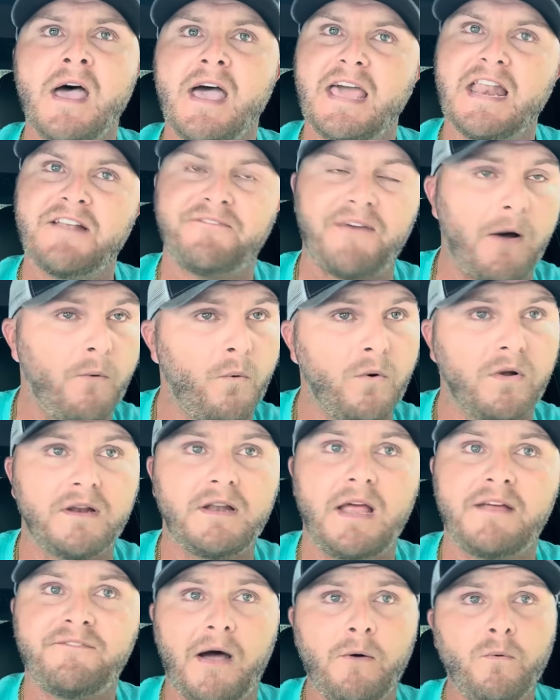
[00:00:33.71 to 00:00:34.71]
And if I want
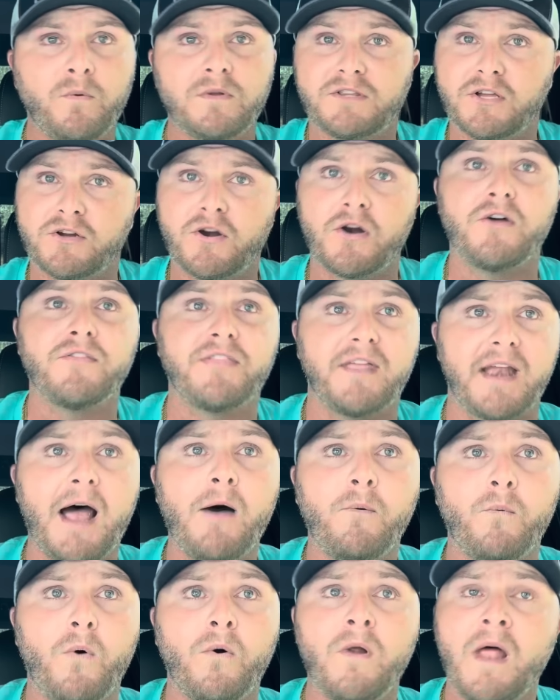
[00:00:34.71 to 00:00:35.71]
to, if I want the girl that I
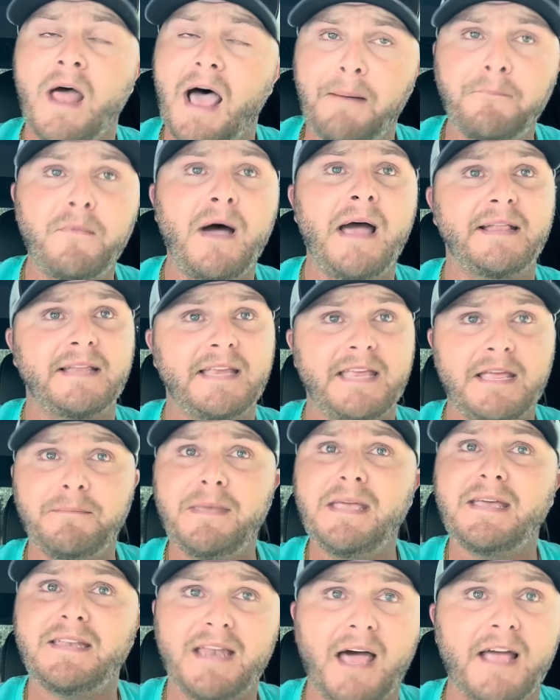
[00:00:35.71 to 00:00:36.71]
want, I'm going to have to get
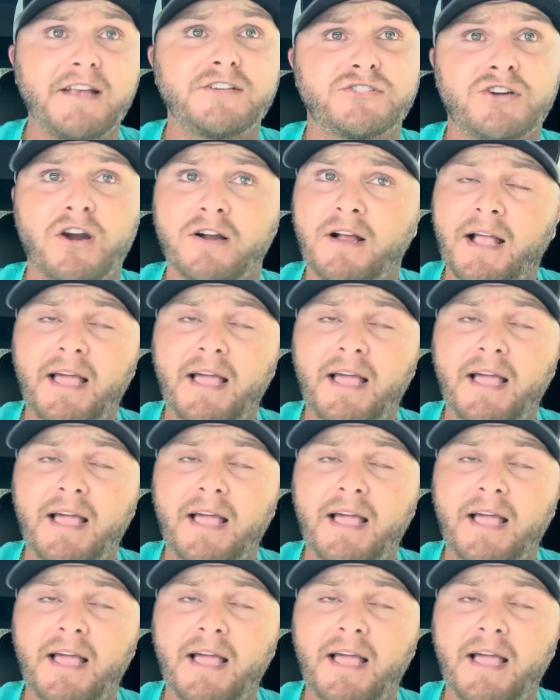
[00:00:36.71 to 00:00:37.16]
me a nice truck.